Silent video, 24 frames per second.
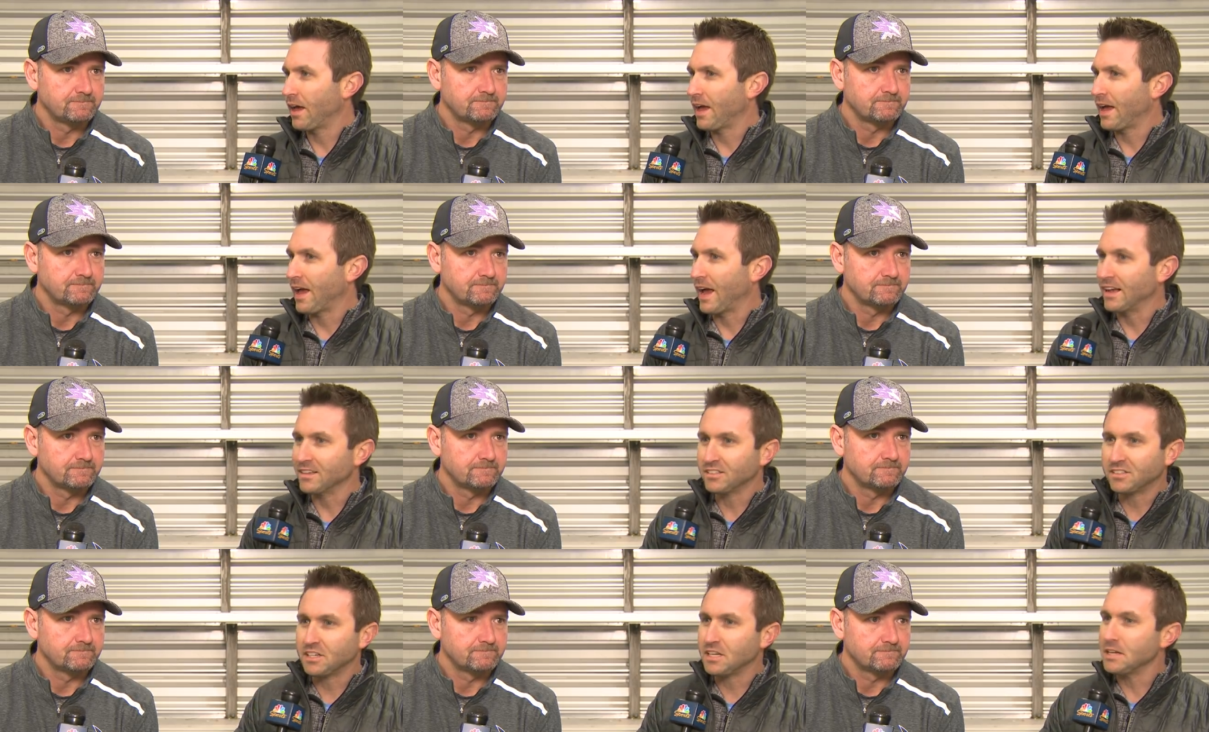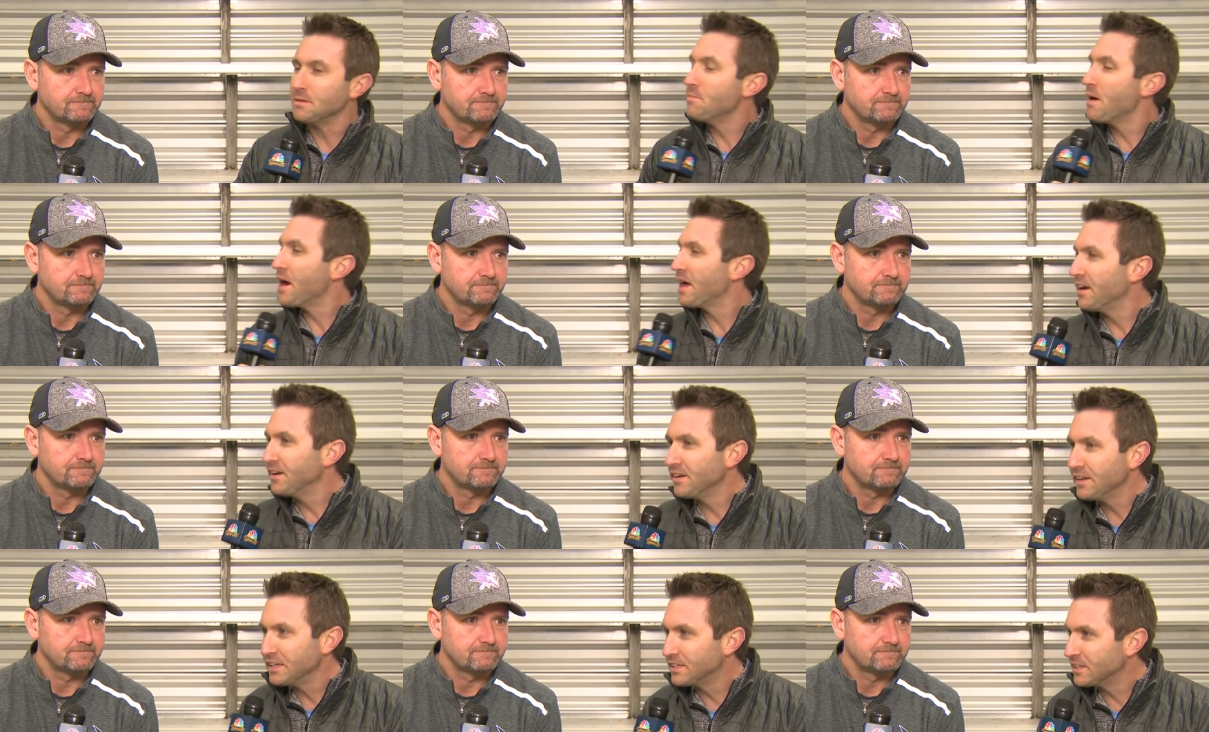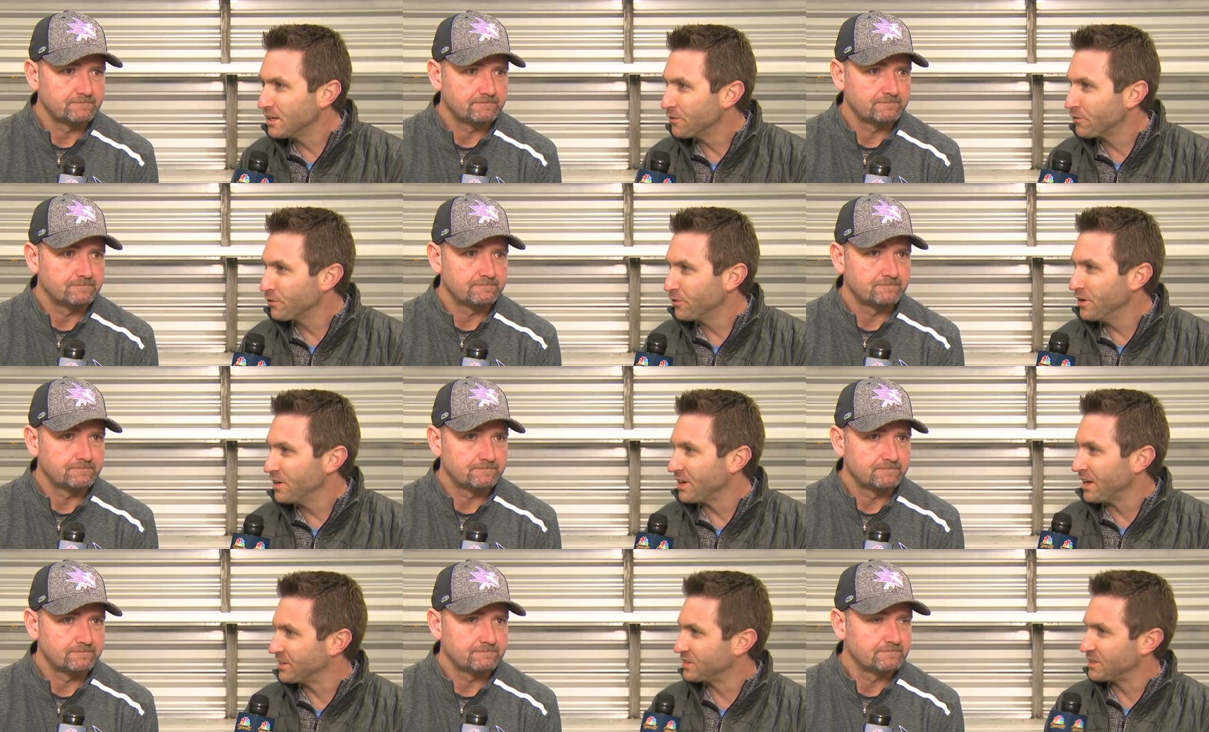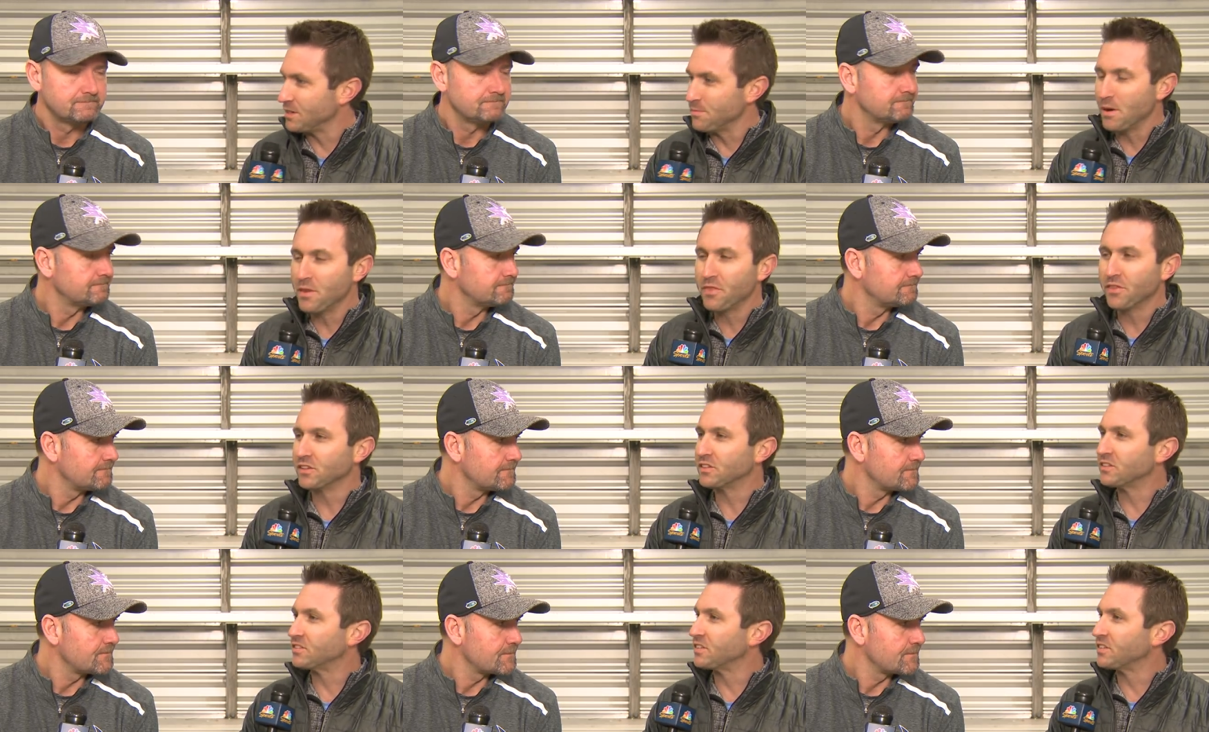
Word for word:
Speaker 1: Has he been any different? Has he been the